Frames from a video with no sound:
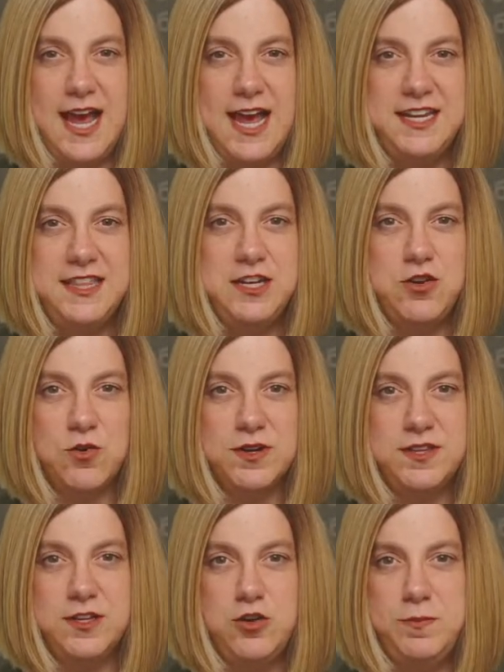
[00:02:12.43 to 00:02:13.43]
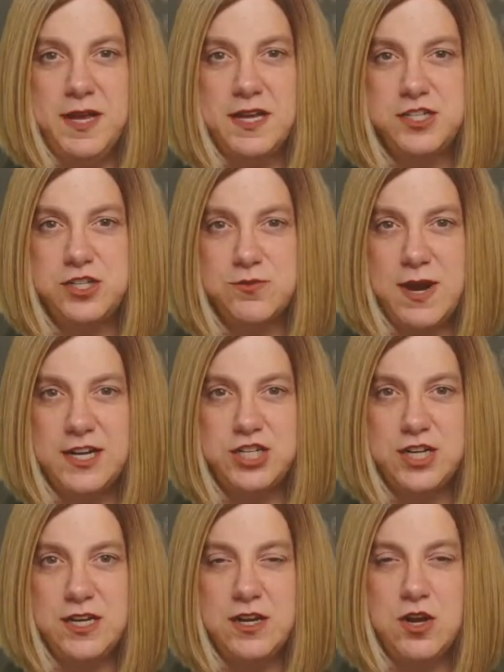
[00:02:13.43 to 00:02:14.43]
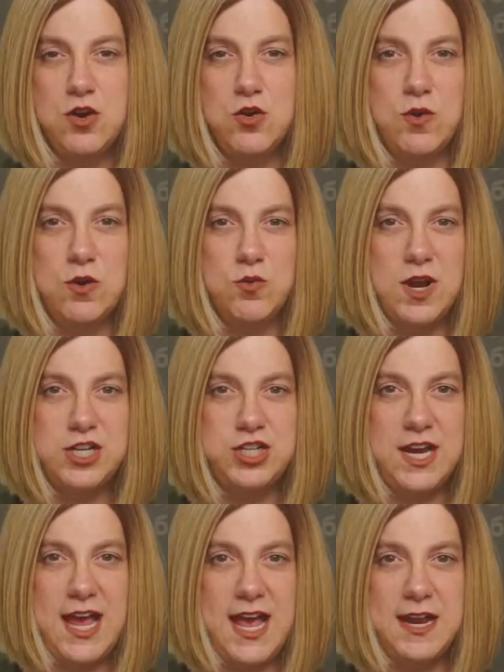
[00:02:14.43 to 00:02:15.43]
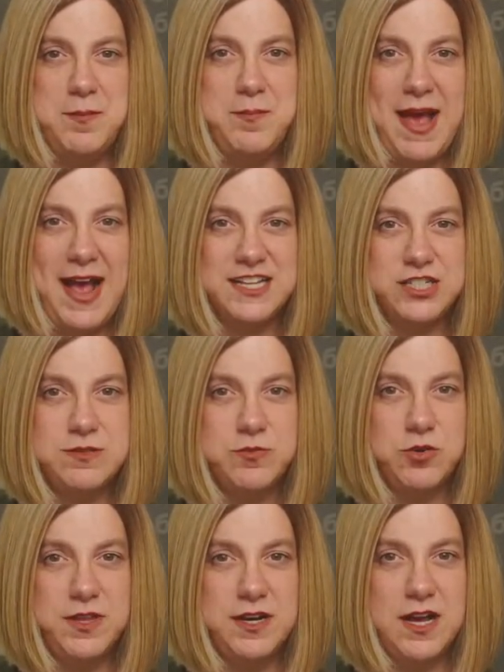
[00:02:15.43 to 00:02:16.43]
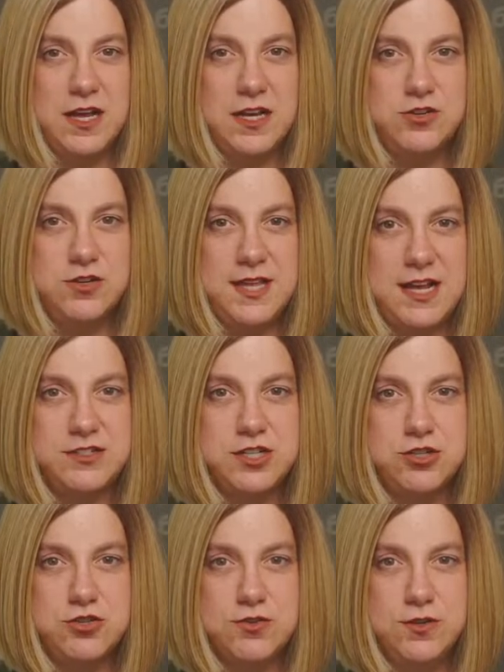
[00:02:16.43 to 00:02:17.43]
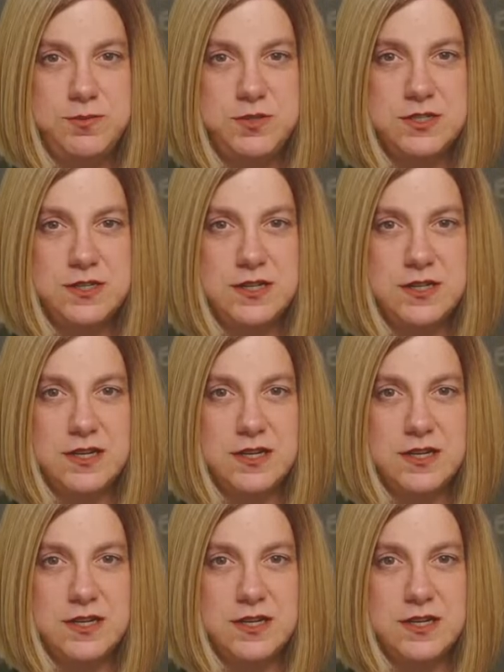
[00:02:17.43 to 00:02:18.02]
and in the north, in Kupiansk's direction, where Russia had amassed more than 100,000 troops,